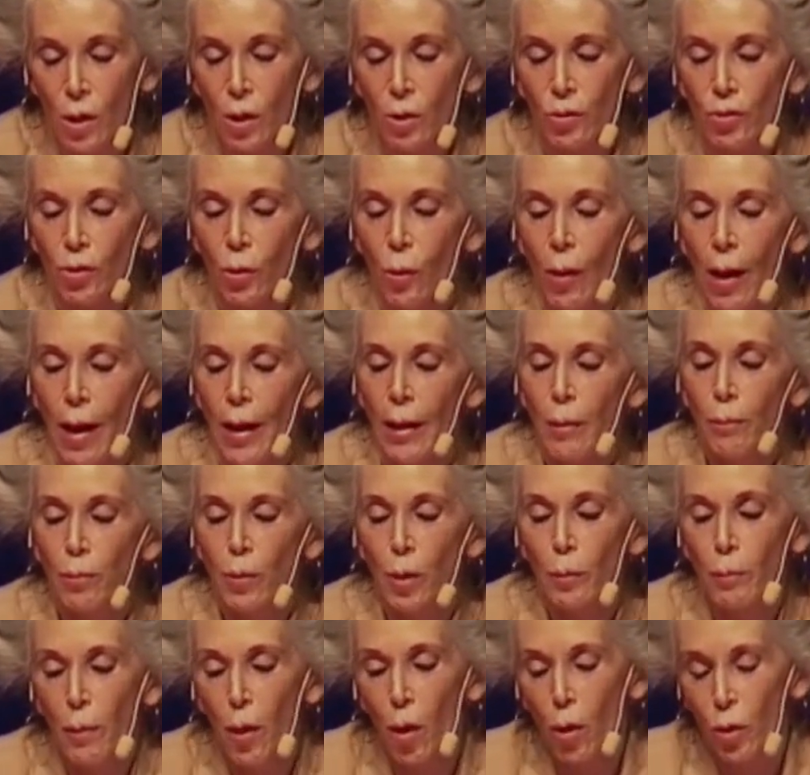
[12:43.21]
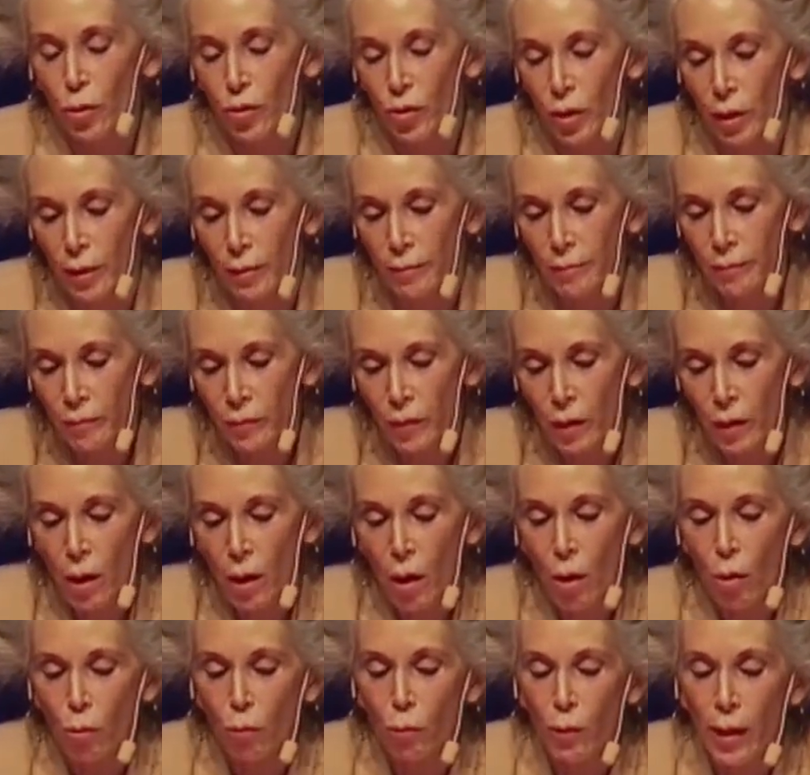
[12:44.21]
So I'm proposing
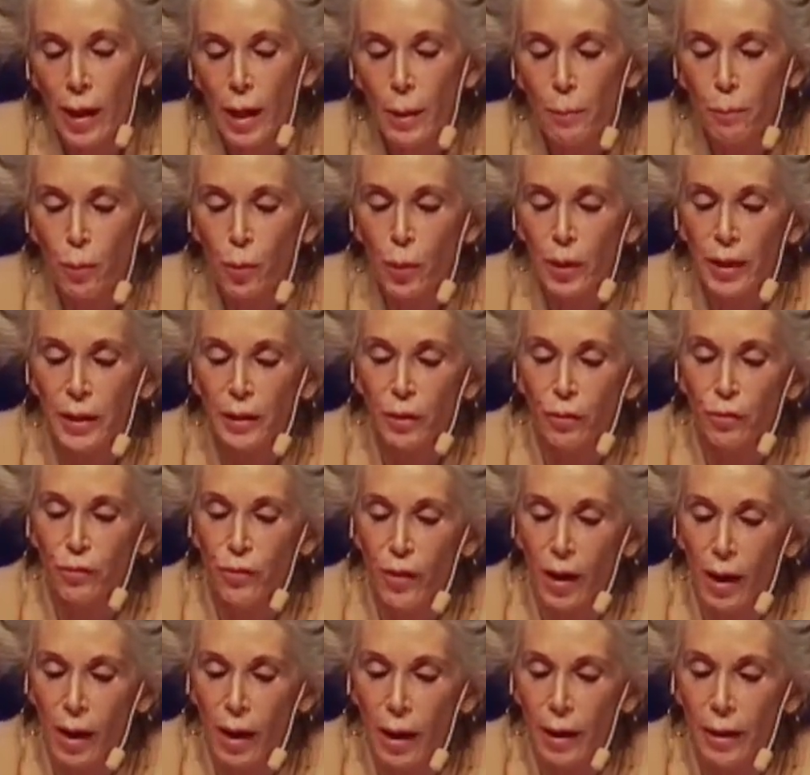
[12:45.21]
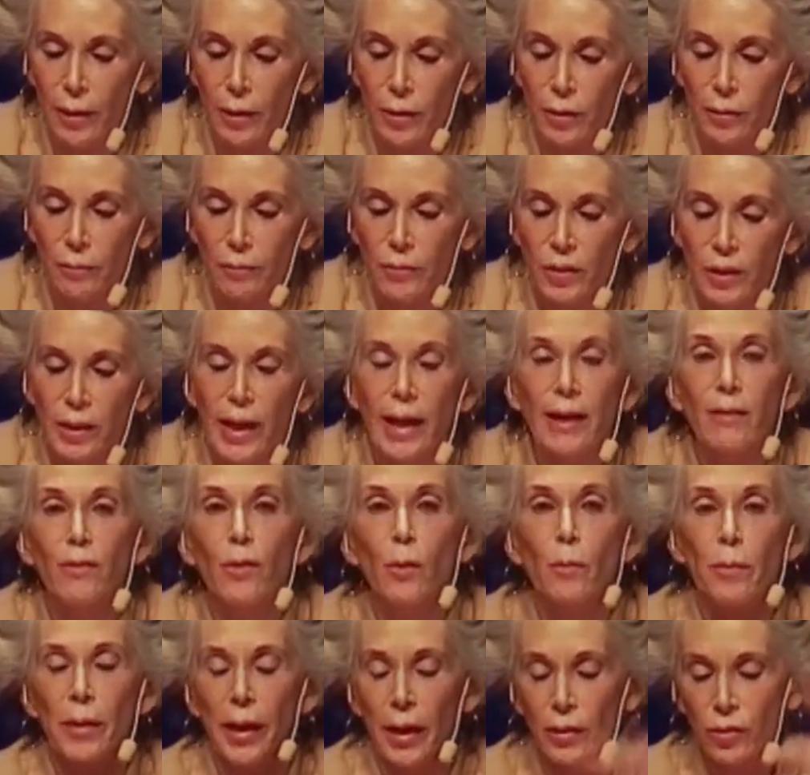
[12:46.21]
rape redefined. Take
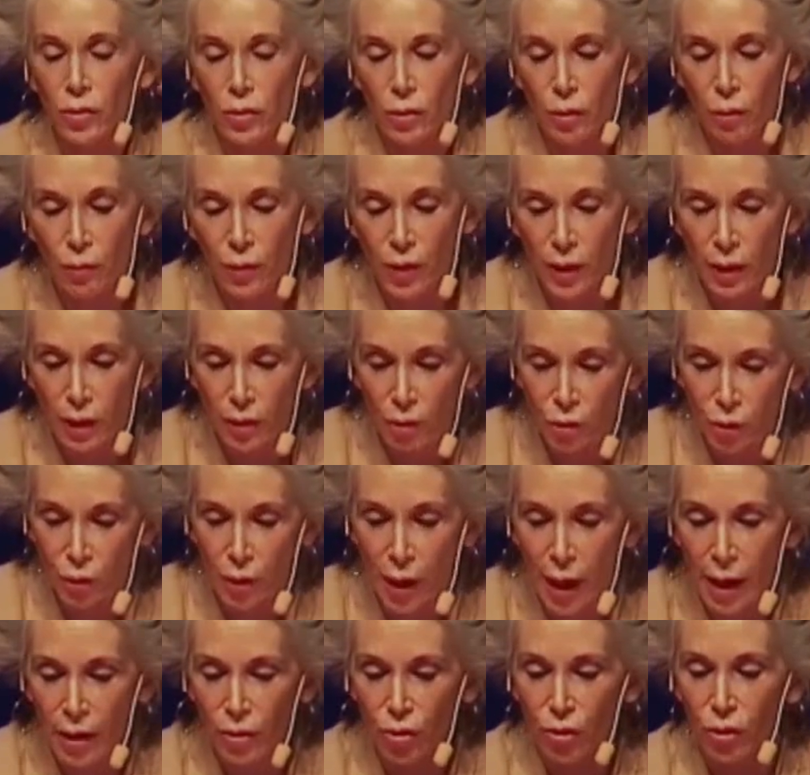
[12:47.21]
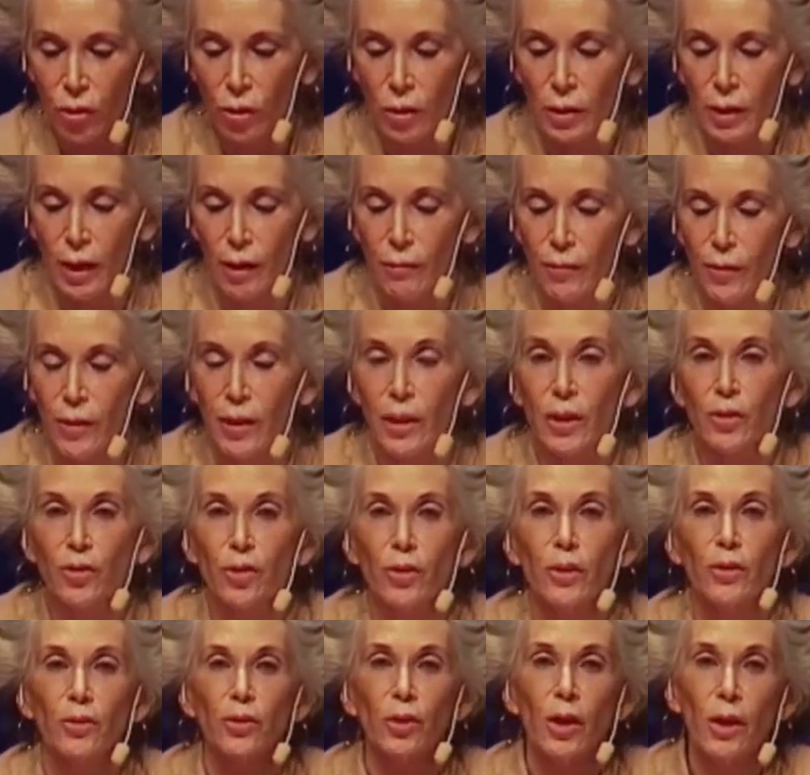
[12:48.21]
the best of the international
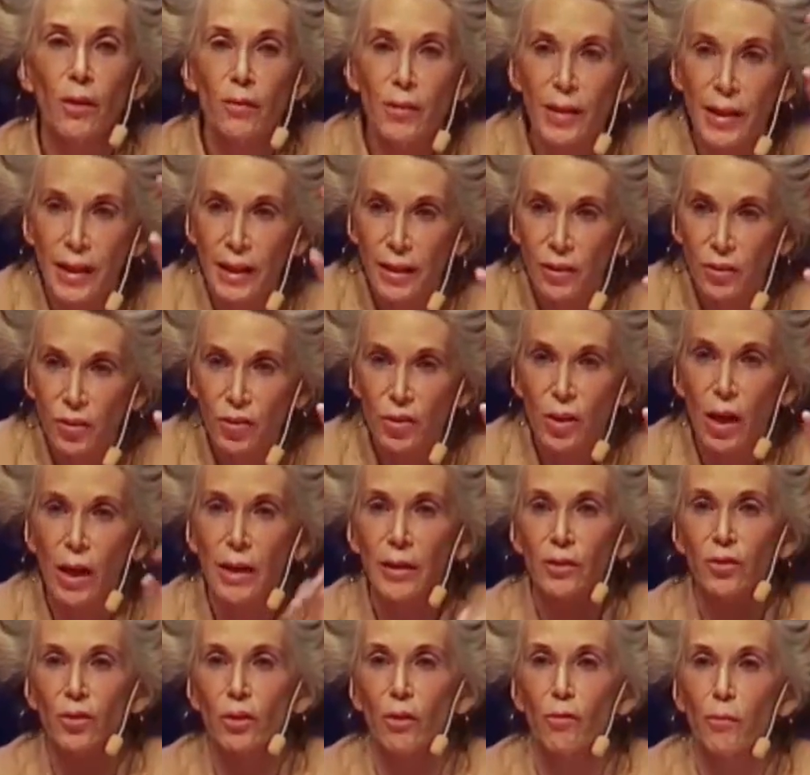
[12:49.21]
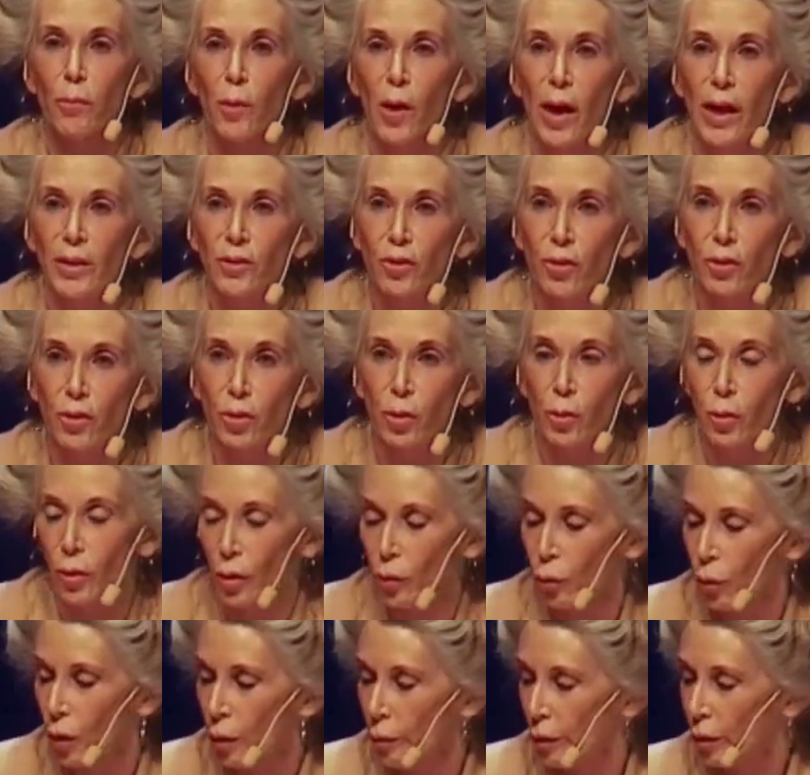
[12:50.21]
definitions, the insights of prostituted
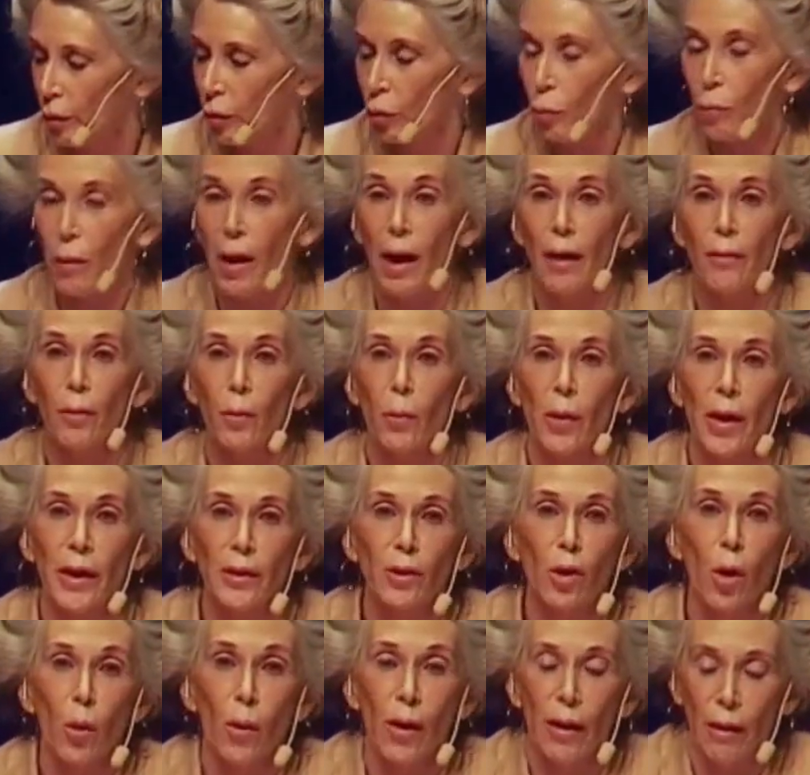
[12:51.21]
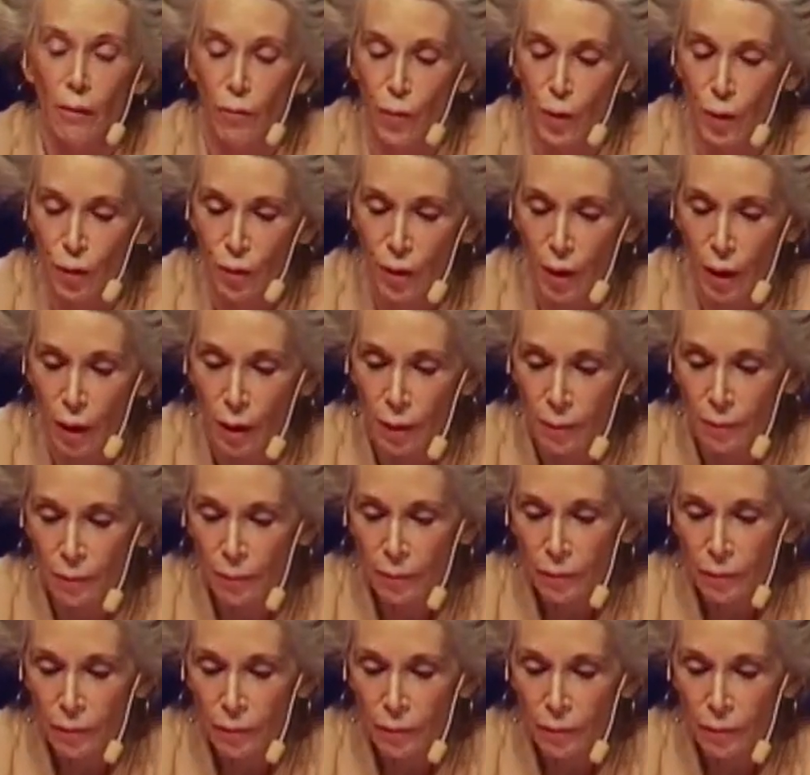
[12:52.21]
women who, by the way, know everything,